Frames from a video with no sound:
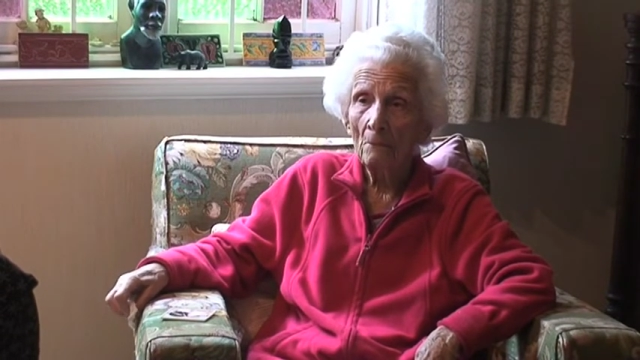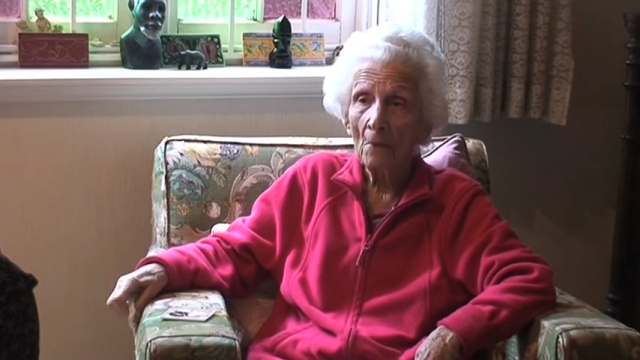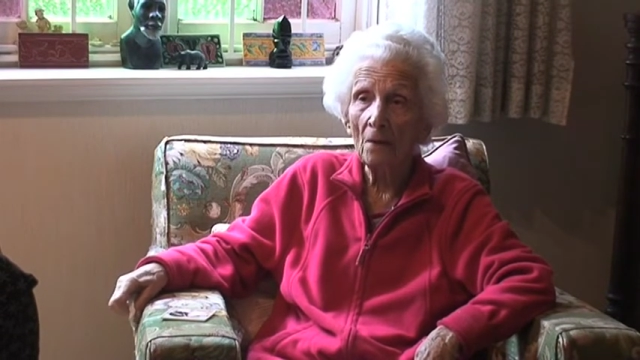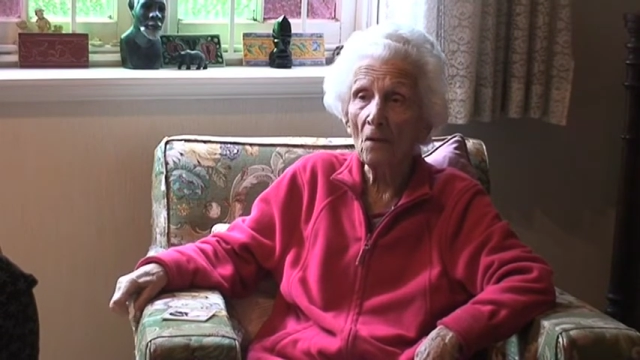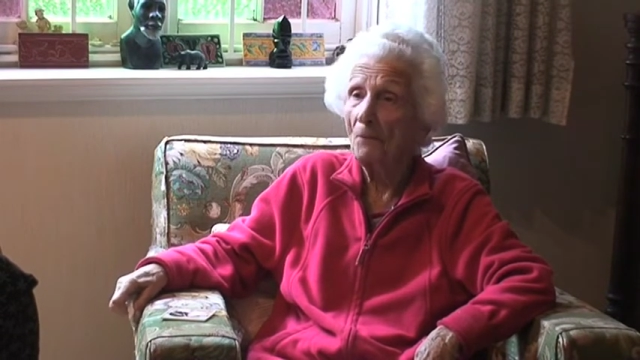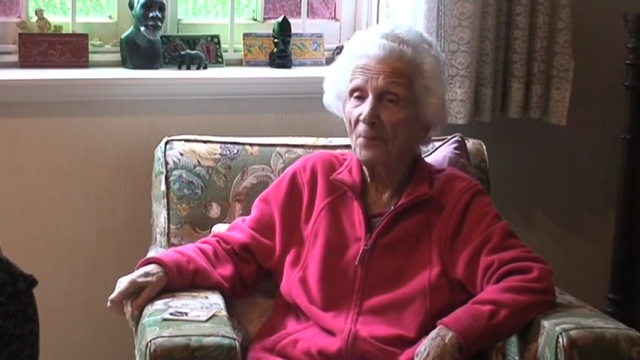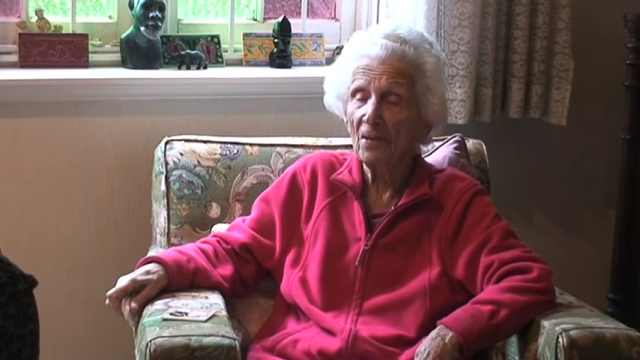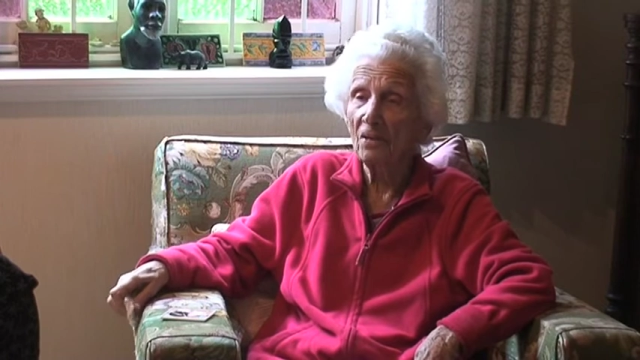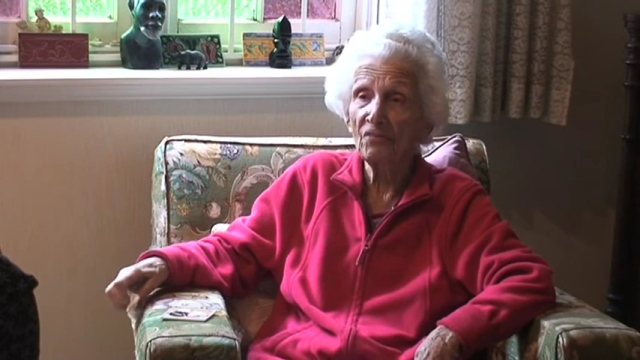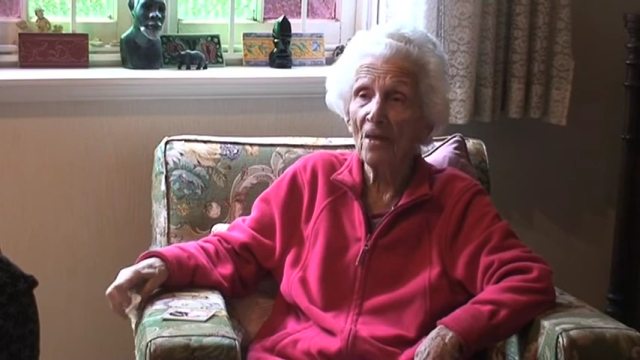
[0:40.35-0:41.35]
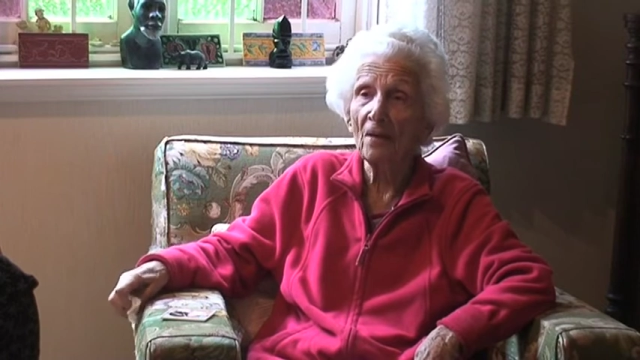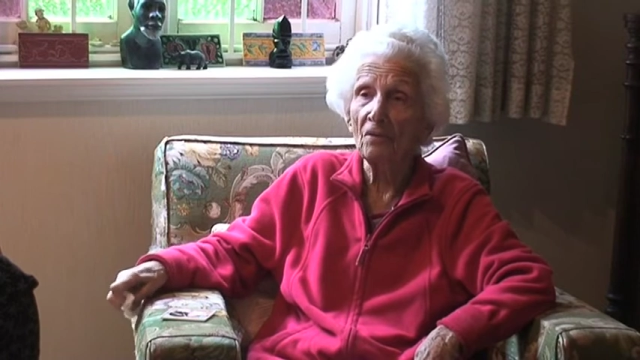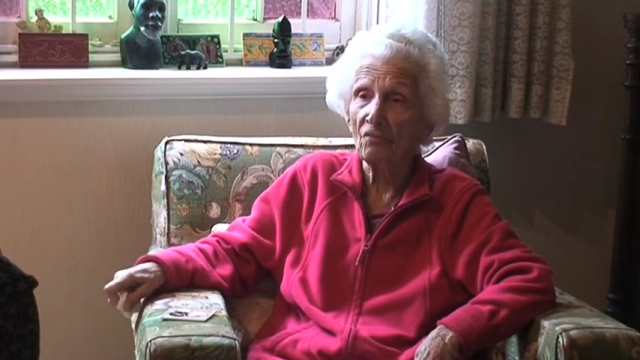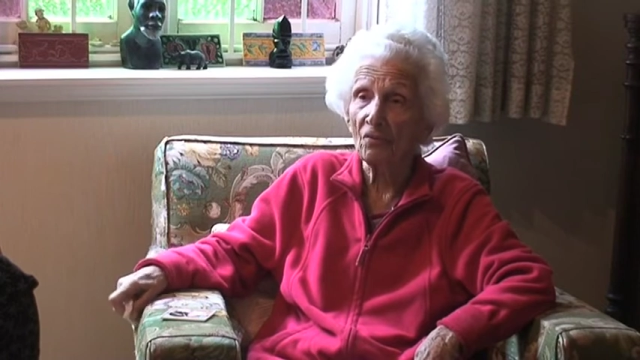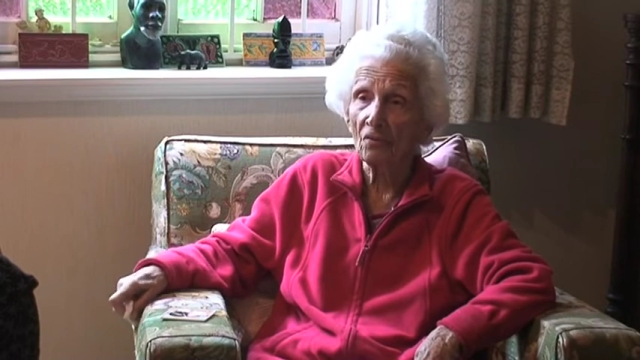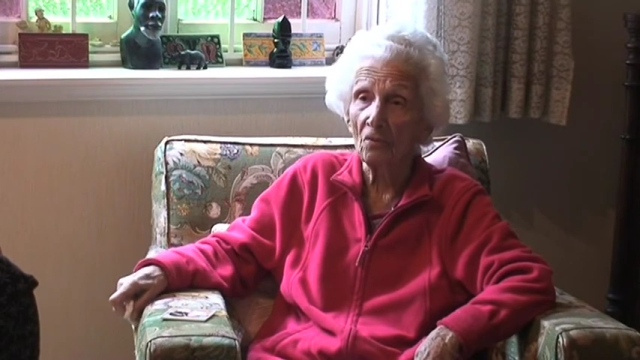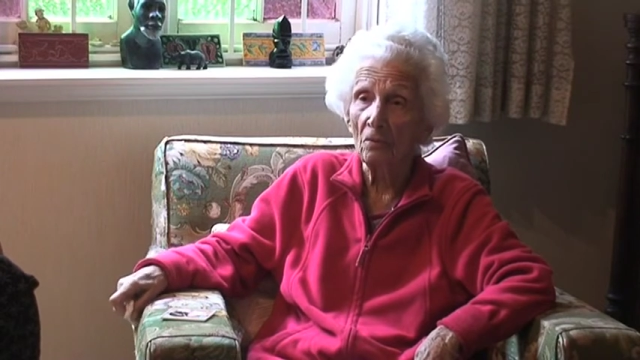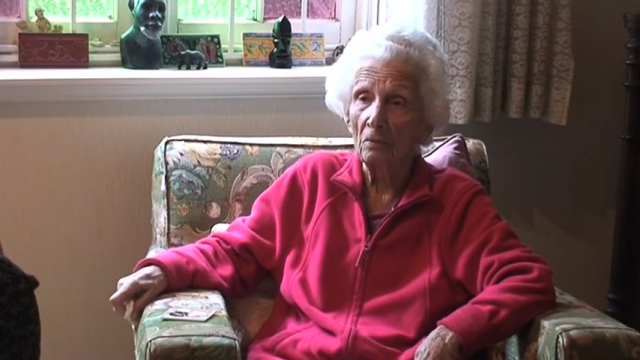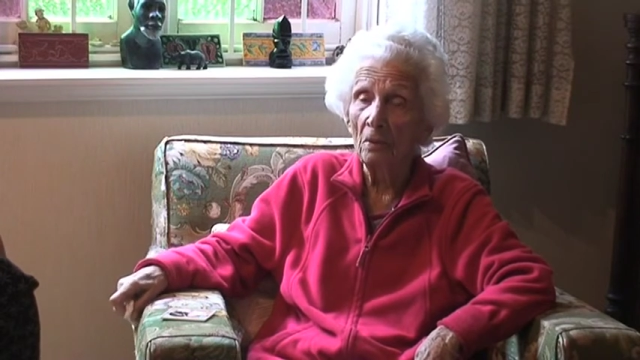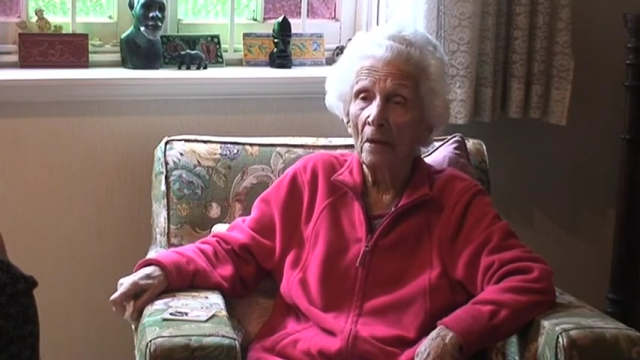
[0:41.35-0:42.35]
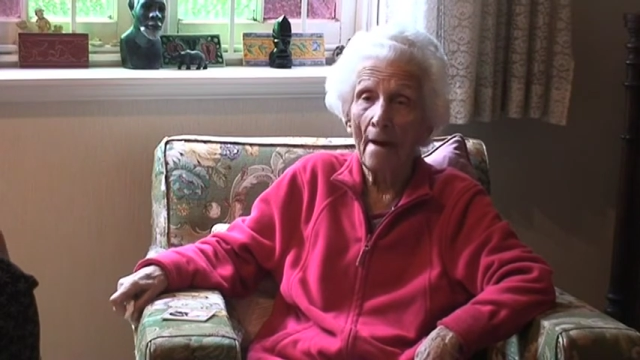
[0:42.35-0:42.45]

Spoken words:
And not with any sadness at all.